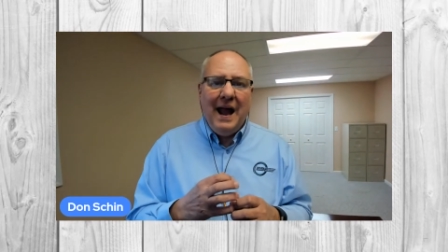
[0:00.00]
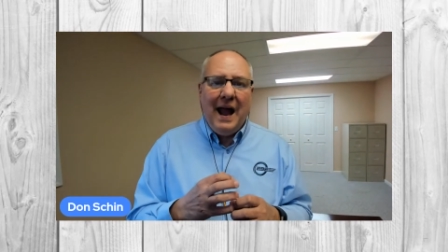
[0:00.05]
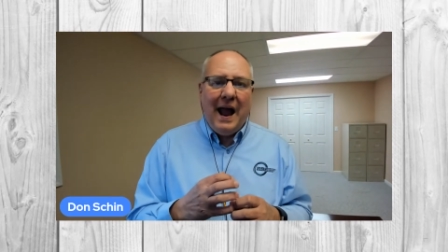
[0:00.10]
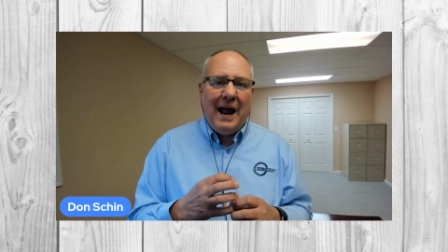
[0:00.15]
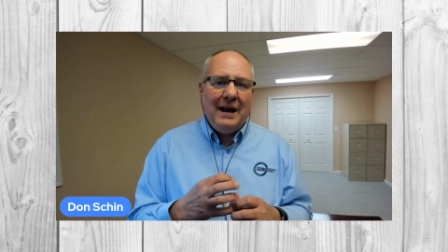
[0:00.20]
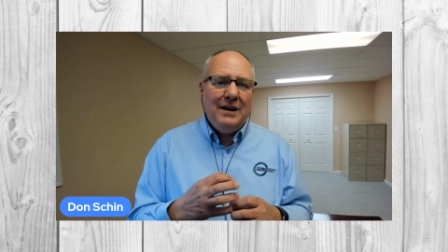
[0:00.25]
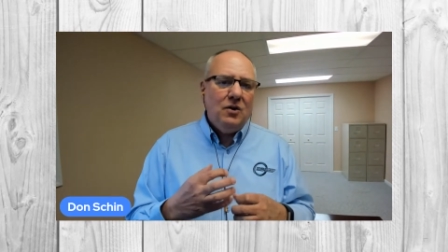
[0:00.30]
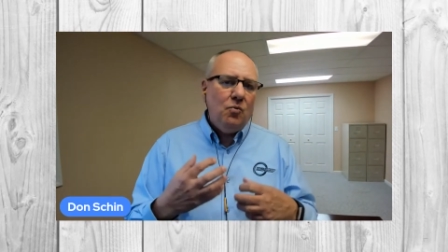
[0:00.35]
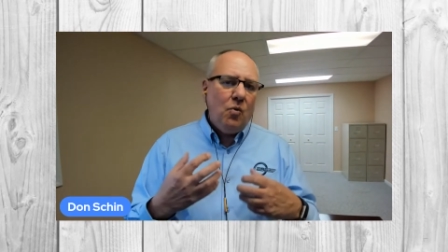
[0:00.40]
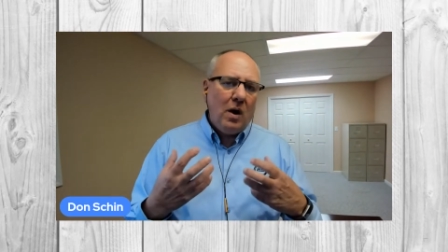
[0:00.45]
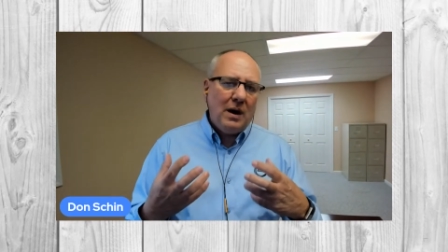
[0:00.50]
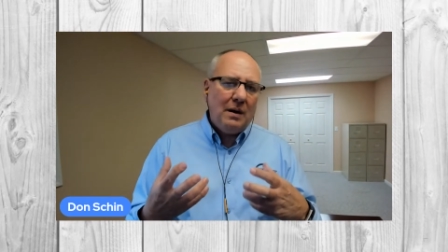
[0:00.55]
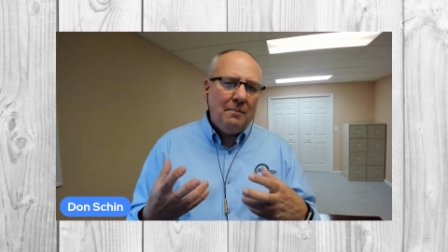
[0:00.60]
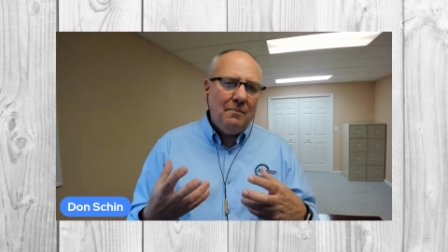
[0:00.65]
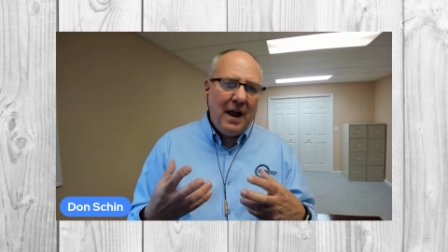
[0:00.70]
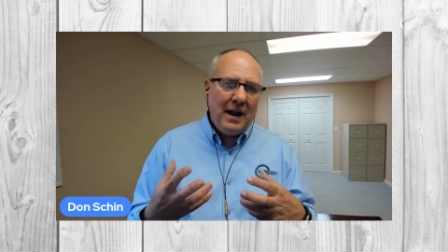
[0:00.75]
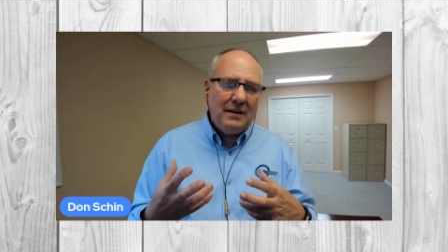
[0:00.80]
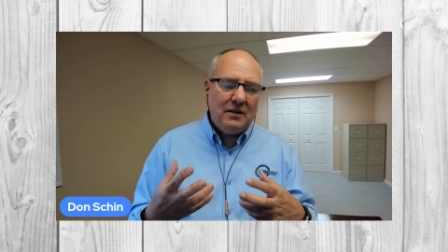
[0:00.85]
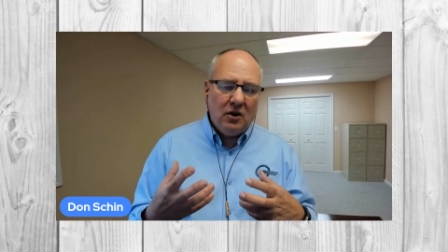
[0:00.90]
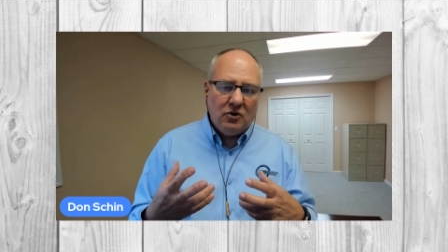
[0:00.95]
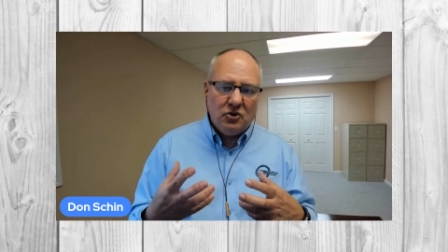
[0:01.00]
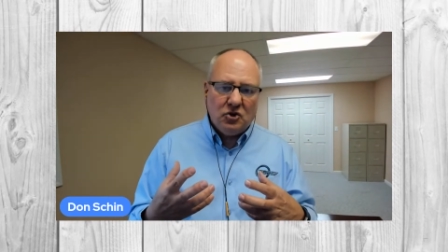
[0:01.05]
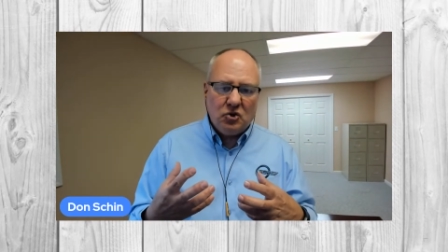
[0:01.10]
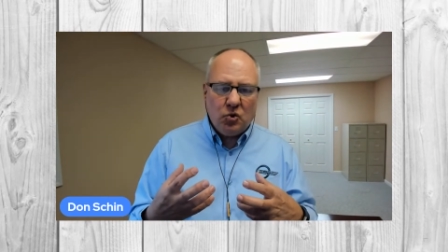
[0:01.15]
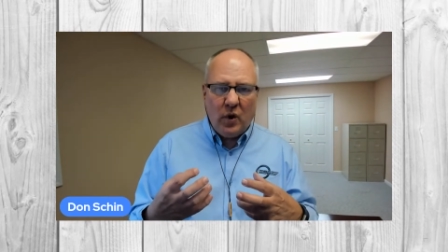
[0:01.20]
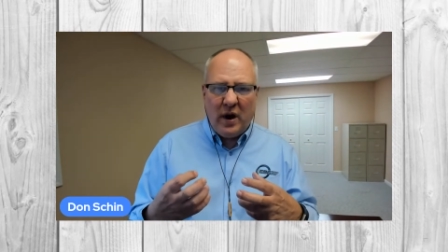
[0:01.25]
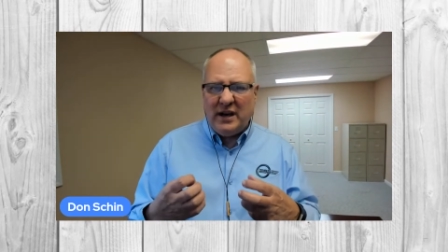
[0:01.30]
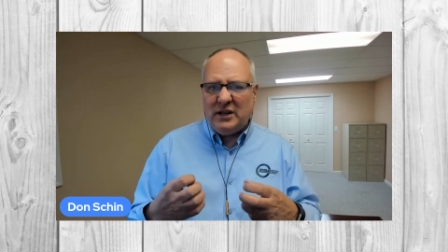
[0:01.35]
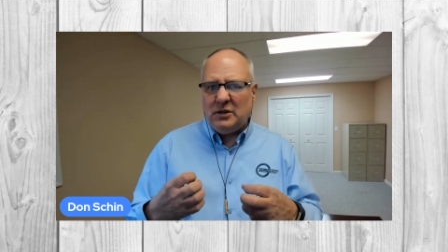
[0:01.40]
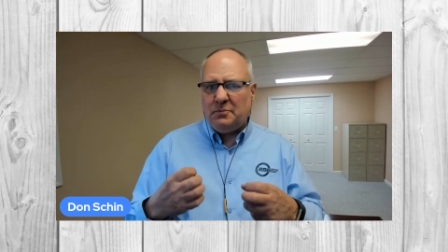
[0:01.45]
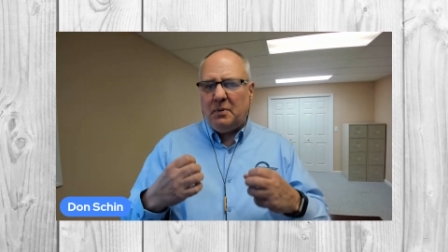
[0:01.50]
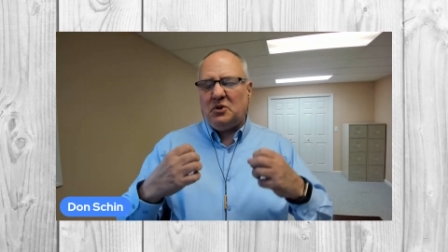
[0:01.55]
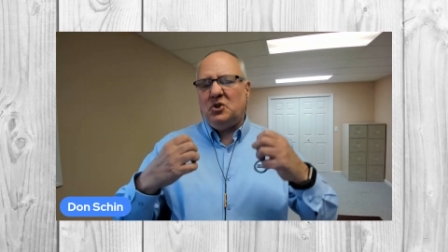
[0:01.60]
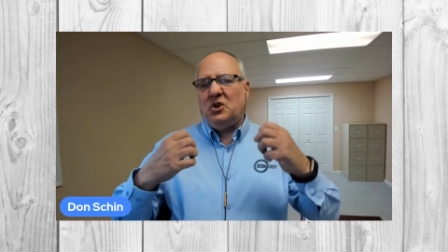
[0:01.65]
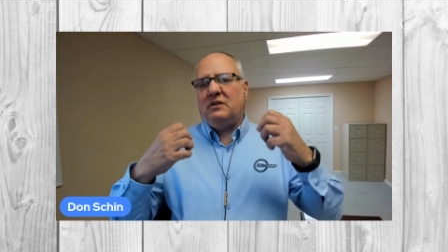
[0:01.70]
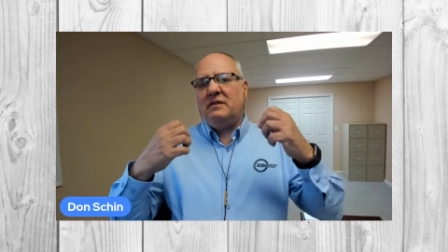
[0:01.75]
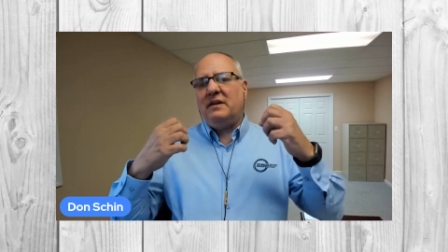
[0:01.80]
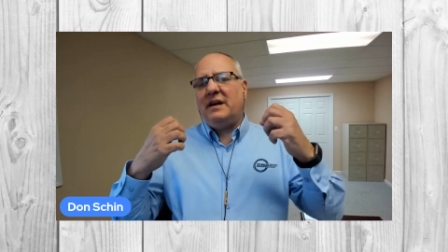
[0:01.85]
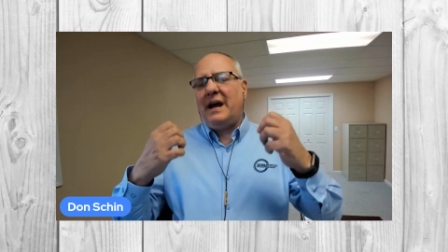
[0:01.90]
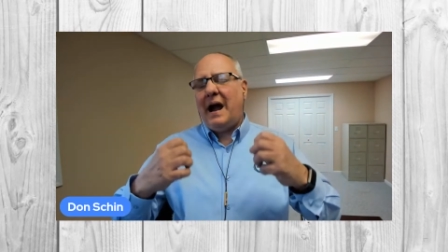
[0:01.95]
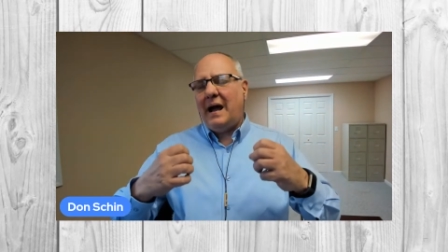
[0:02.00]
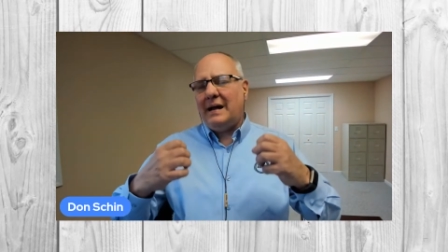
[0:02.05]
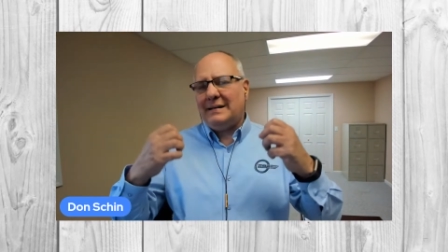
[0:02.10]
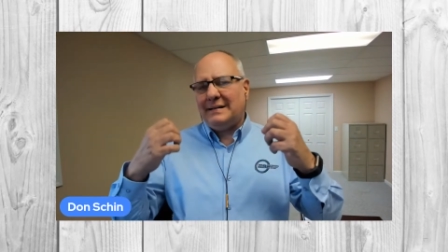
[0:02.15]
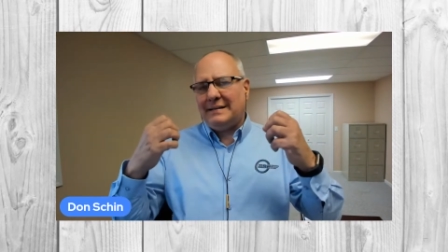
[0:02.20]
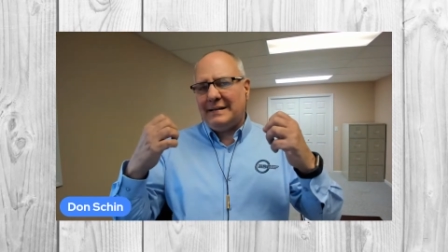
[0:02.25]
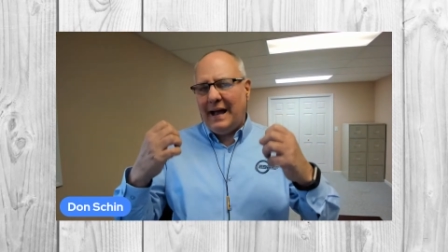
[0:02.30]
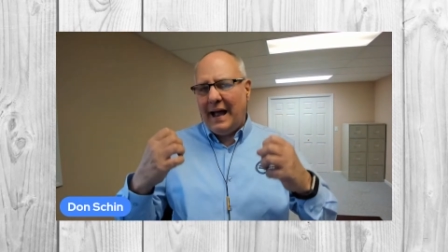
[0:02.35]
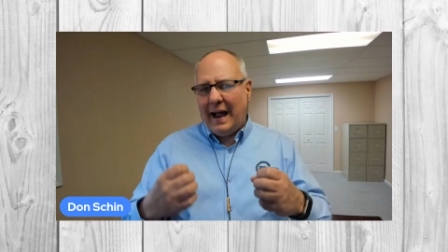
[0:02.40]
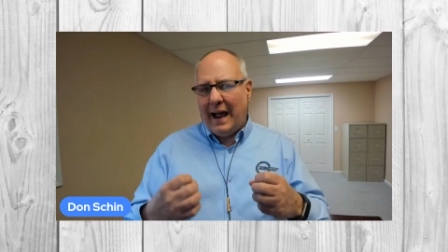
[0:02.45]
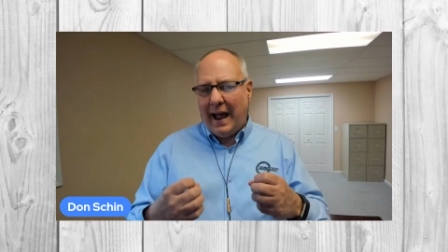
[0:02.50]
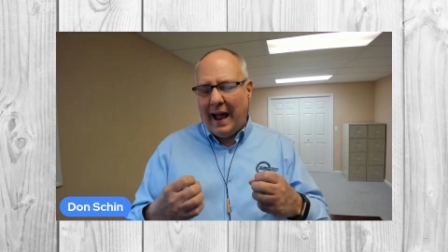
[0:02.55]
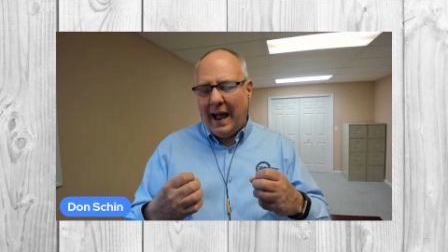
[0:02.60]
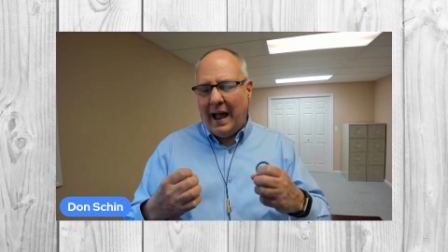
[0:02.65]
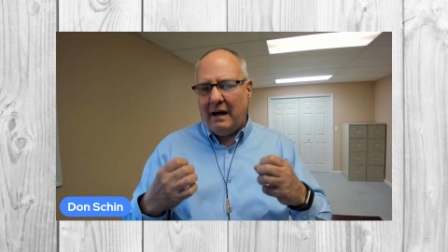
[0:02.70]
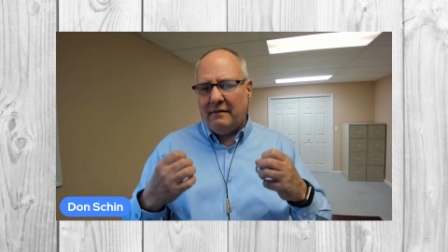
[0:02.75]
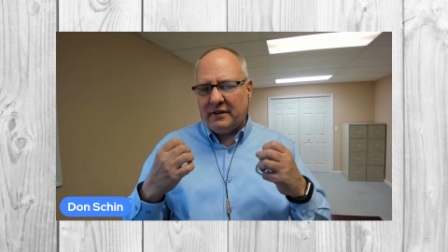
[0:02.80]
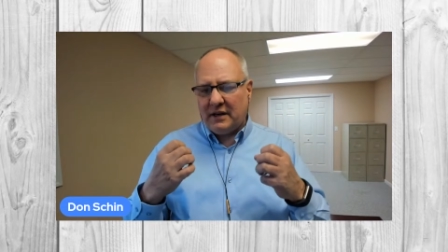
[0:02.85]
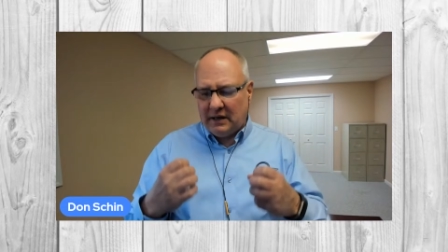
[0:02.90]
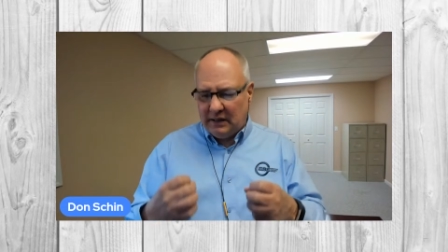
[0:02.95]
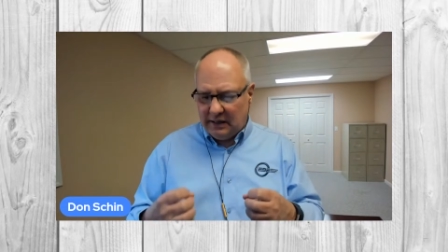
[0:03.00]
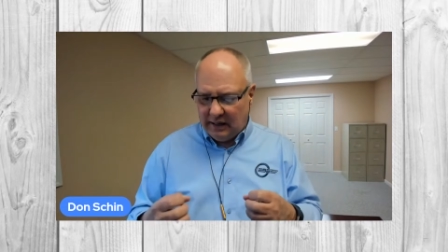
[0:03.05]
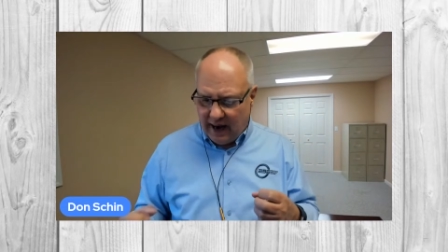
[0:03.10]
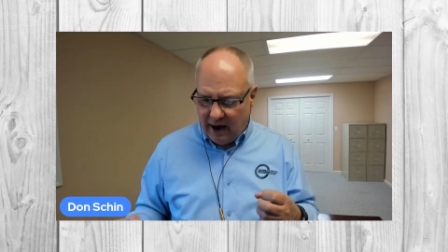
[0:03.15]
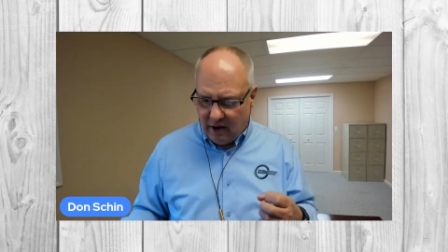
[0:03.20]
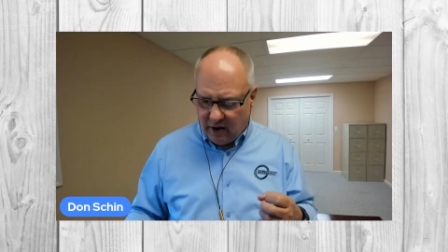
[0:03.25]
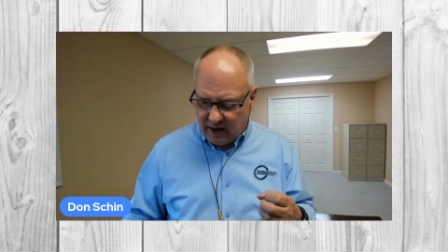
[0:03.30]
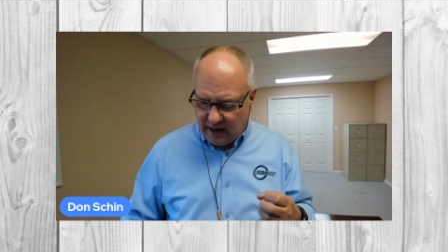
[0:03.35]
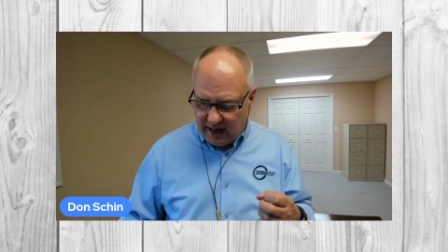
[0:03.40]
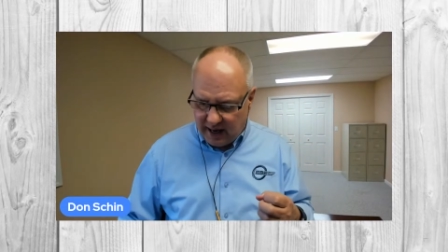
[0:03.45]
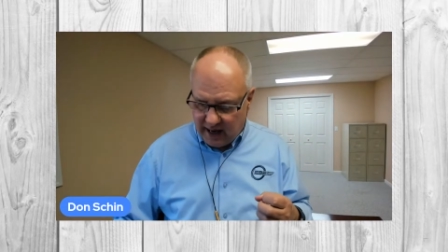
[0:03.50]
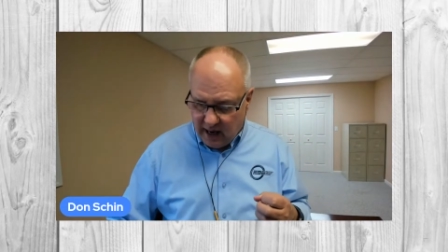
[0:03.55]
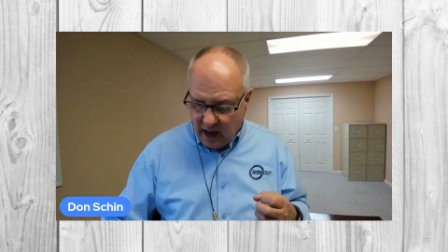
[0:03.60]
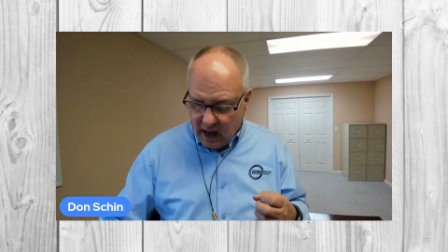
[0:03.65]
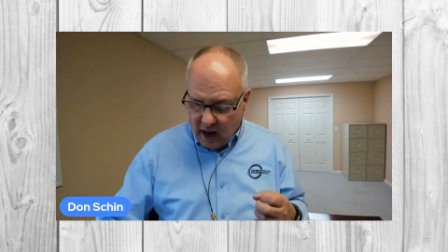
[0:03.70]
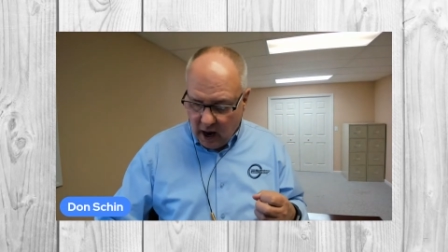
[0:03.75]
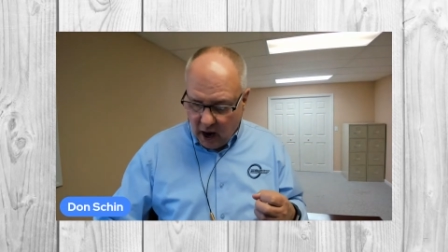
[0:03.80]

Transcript: and you want to make those tweaks, but you've got to have clarity